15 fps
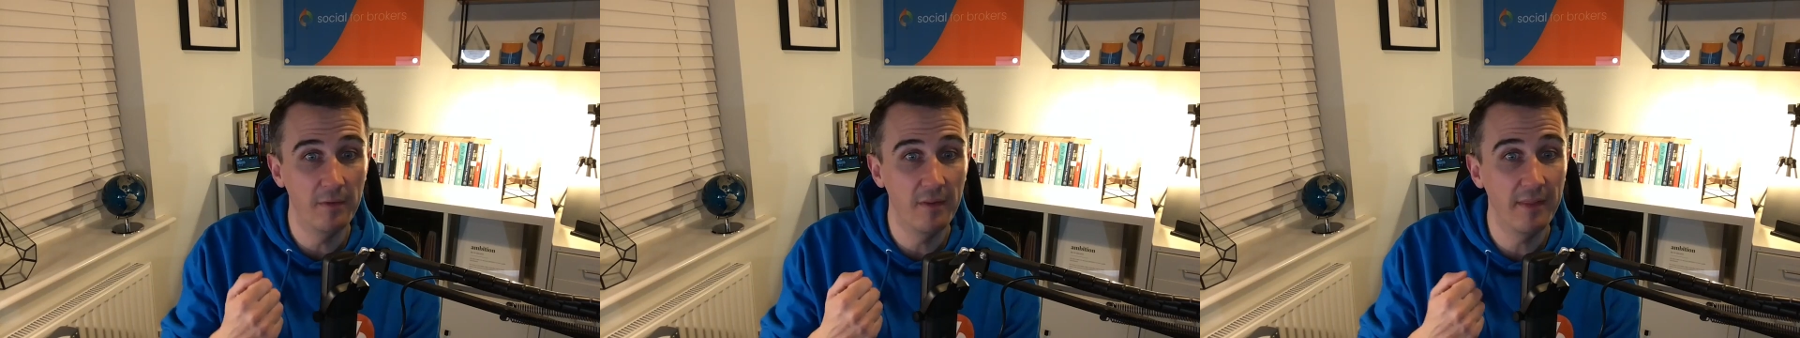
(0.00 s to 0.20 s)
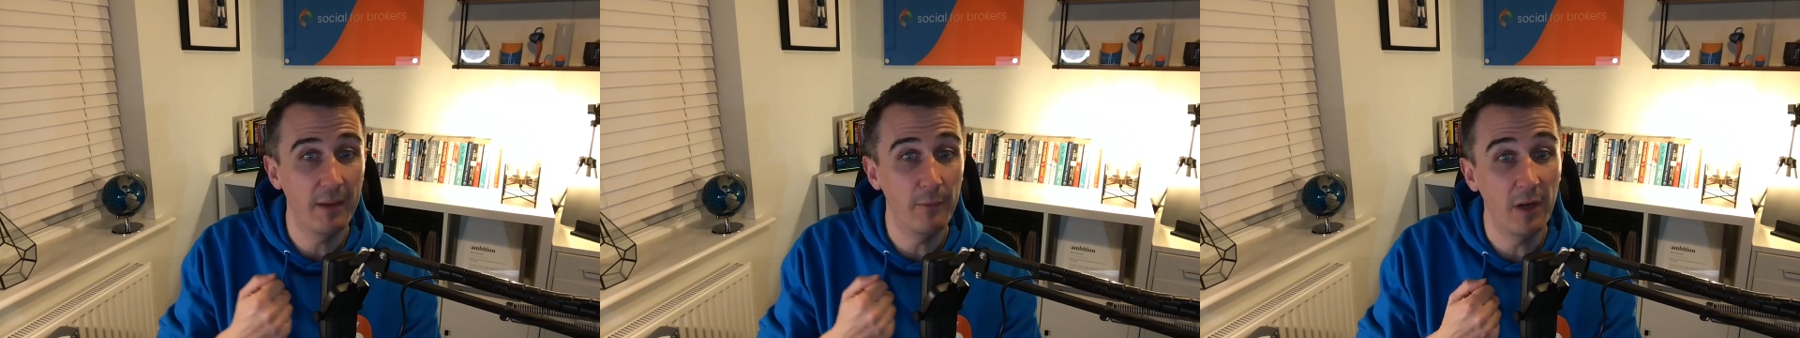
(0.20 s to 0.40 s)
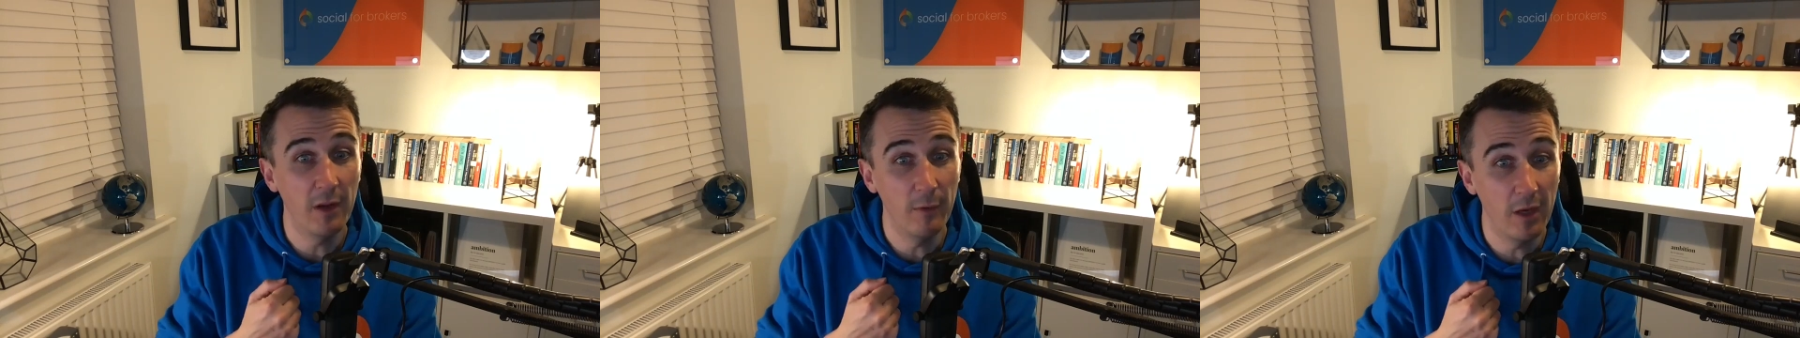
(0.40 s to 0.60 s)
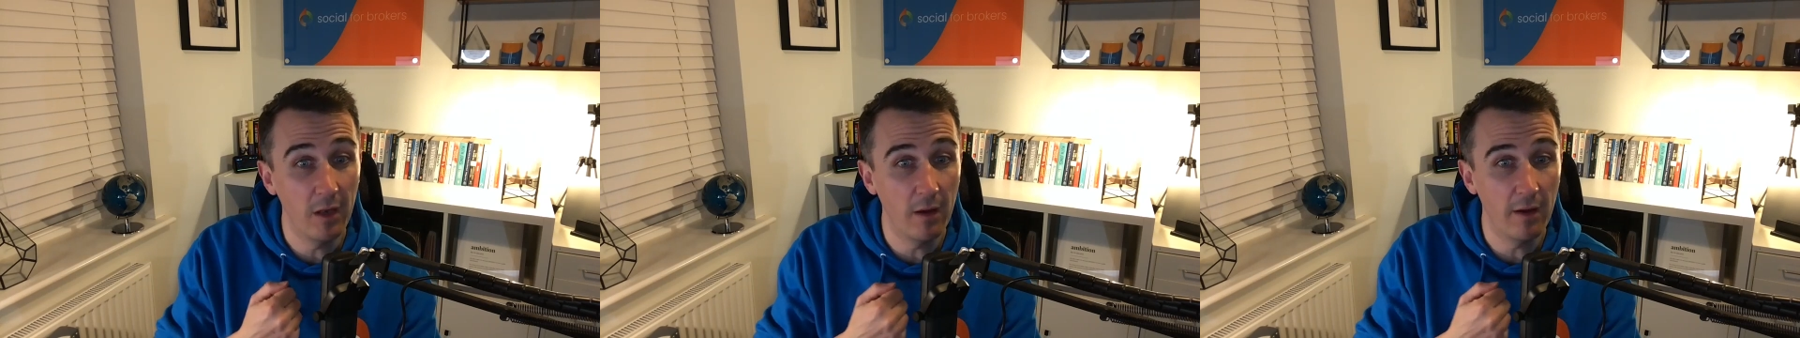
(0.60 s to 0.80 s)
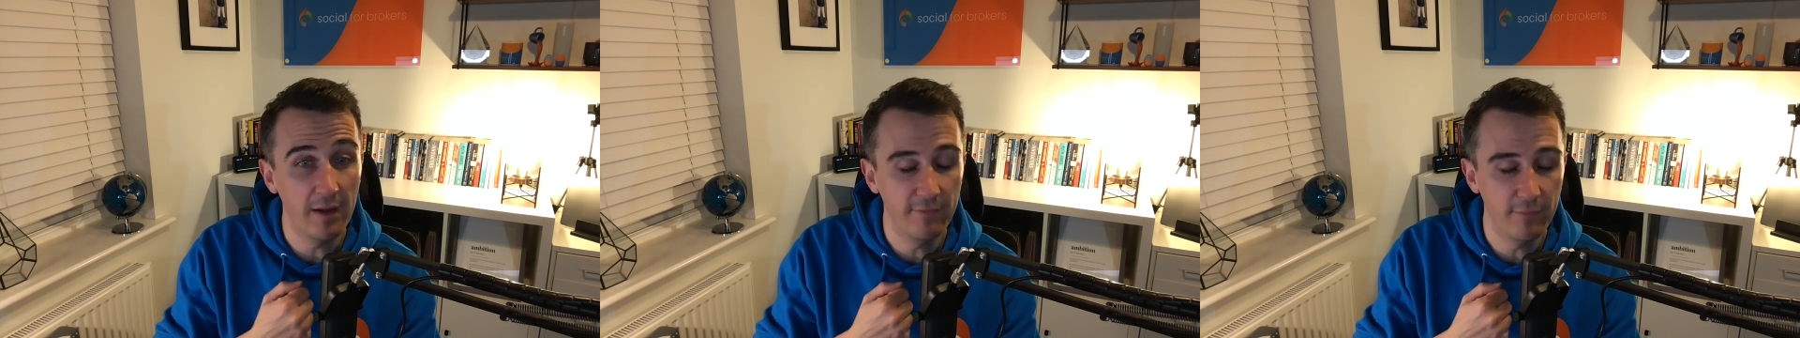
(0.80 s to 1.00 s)
that they were going
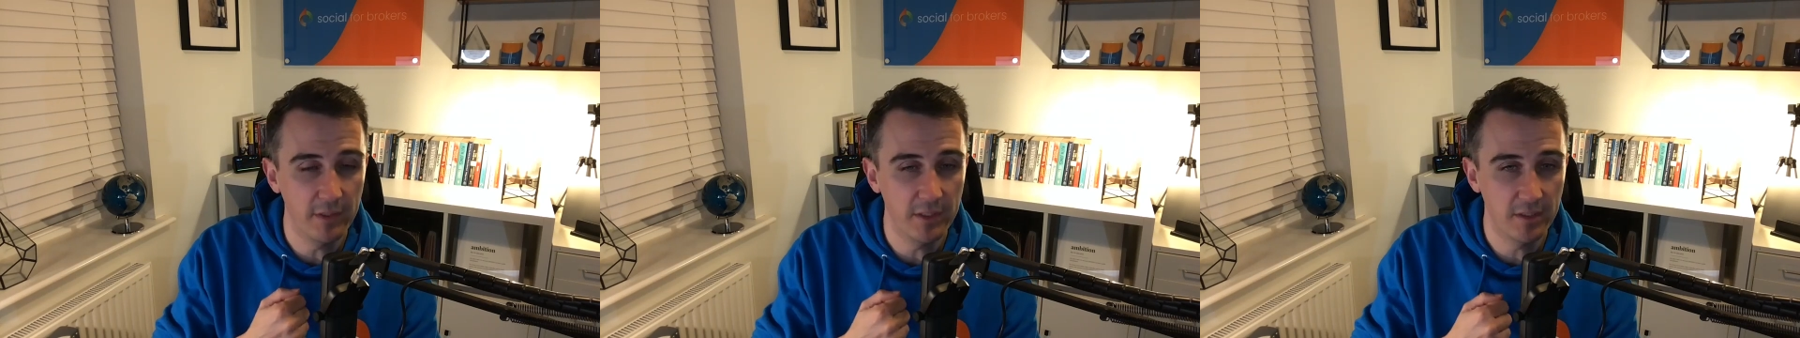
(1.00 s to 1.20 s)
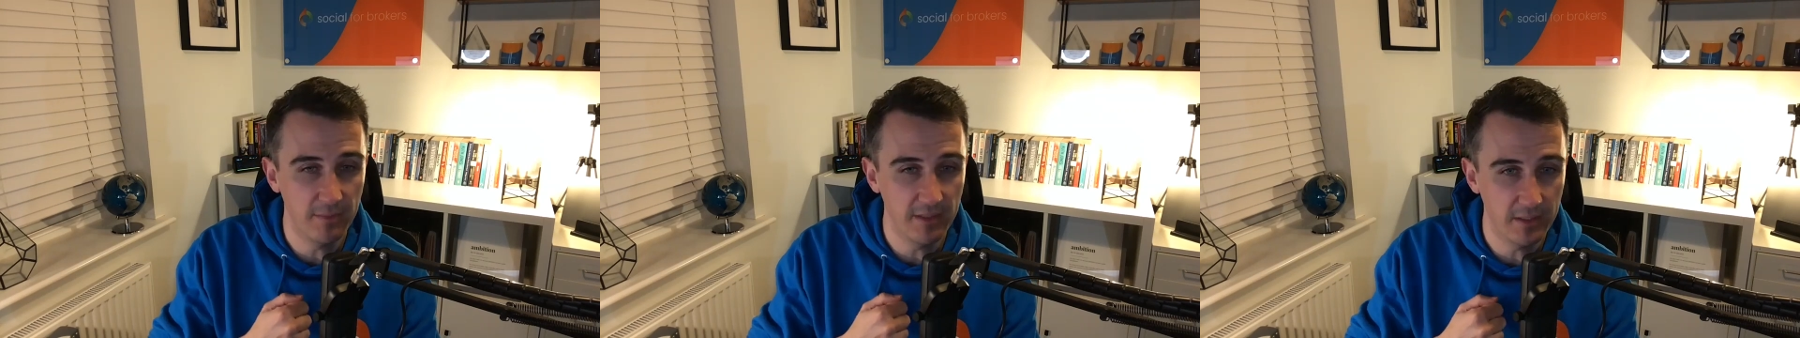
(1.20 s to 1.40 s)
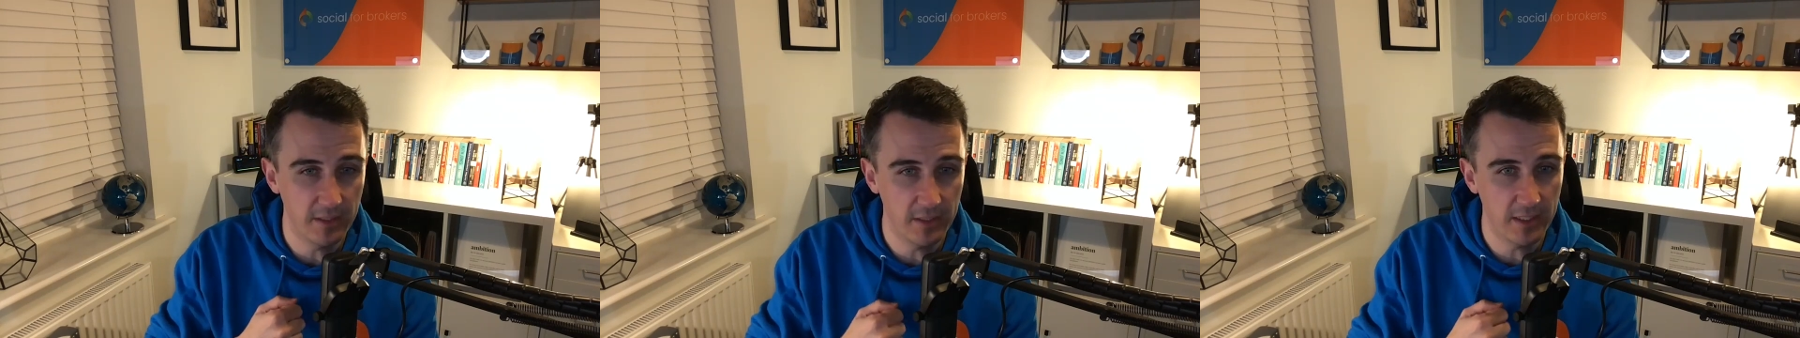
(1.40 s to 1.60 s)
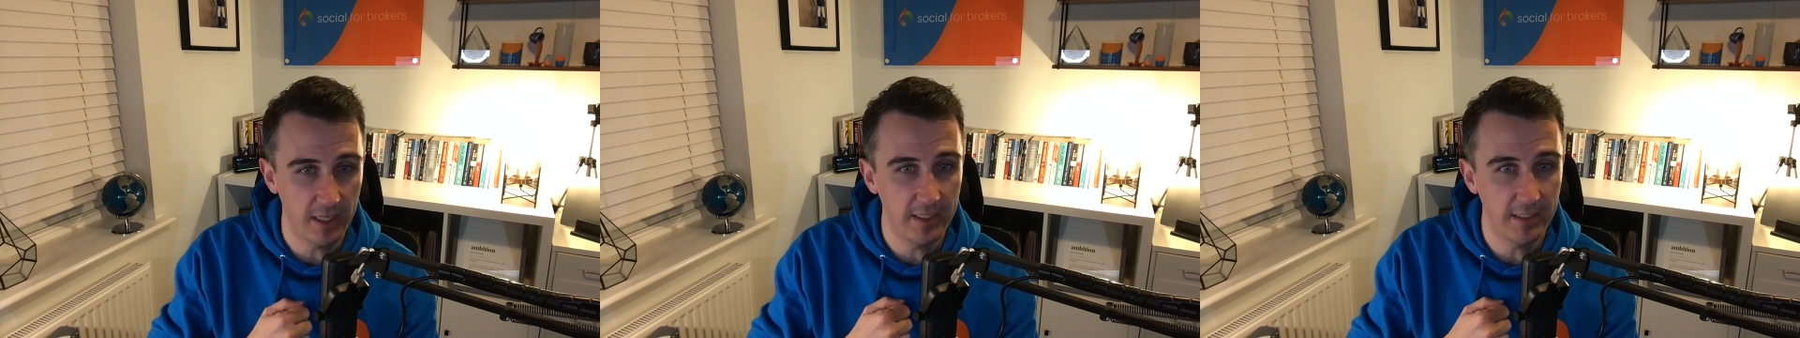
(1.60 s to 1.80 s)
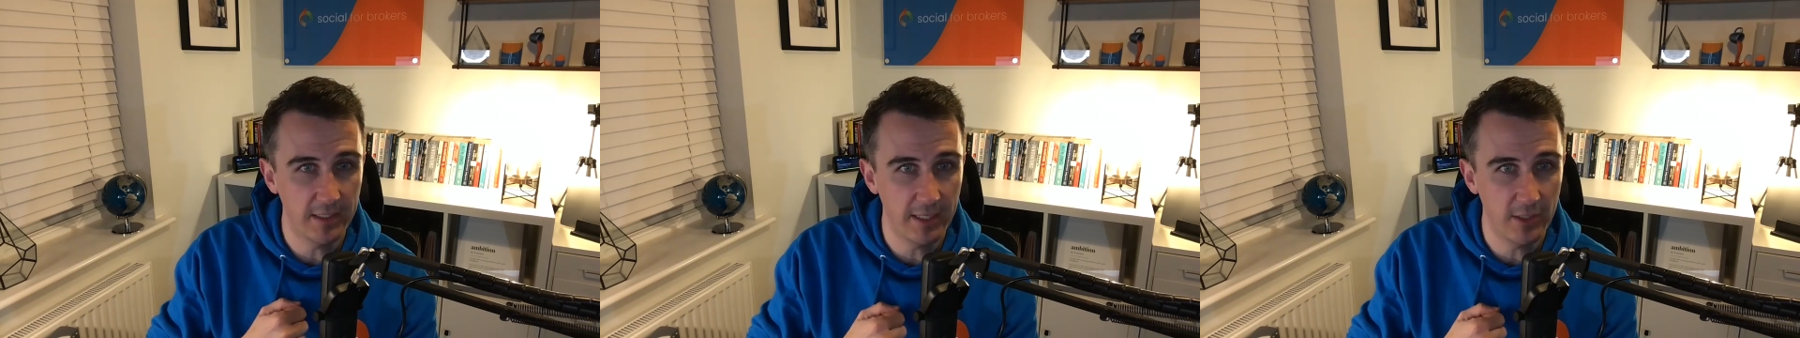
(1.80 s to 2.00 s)
live with Smith's
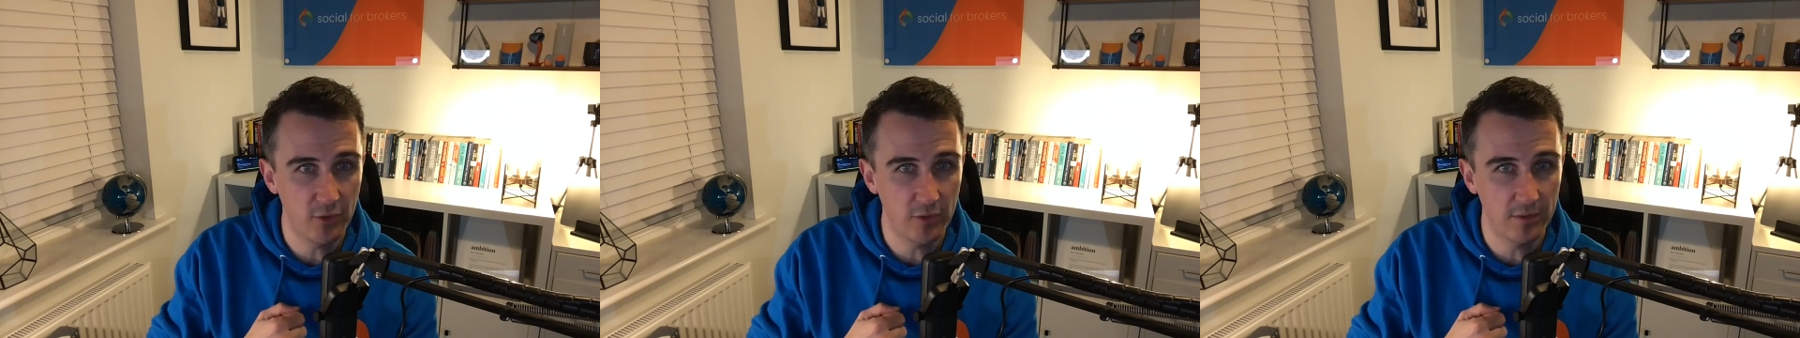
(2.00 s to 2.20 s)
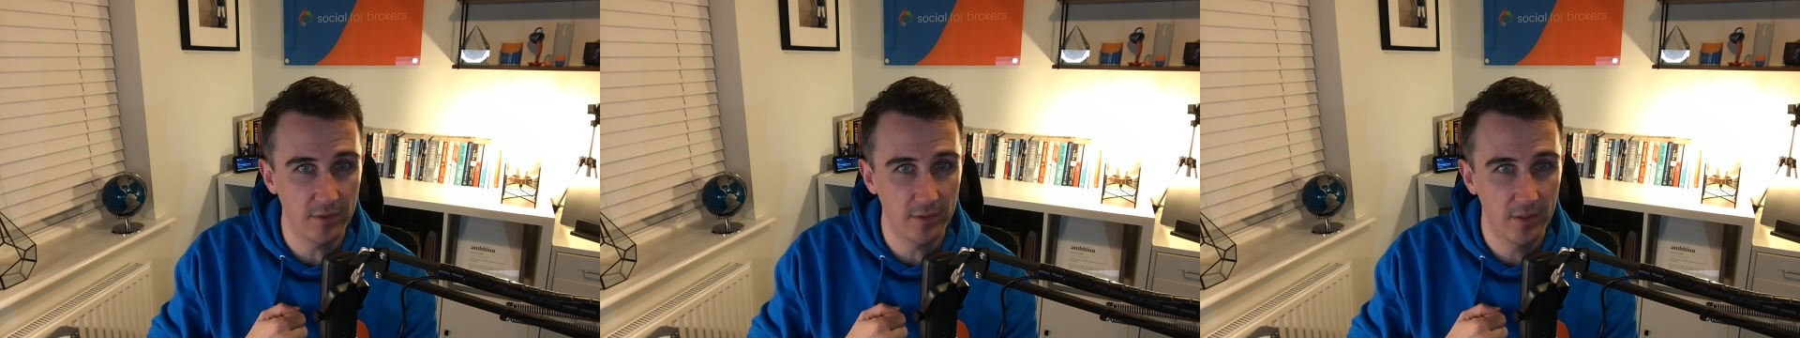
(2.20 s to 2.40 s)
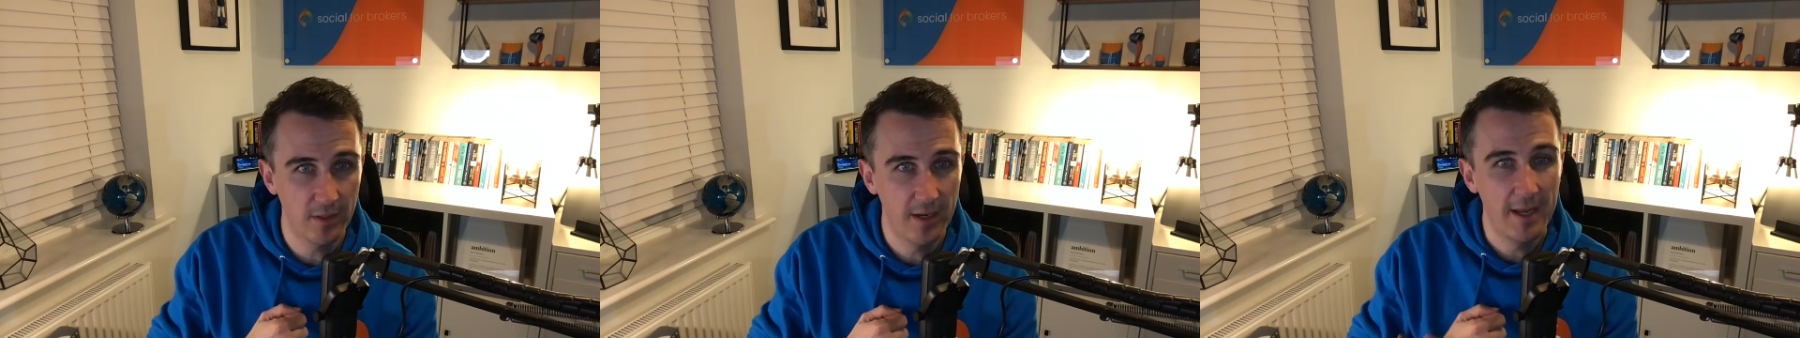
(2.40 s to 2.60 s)
Estate Agents?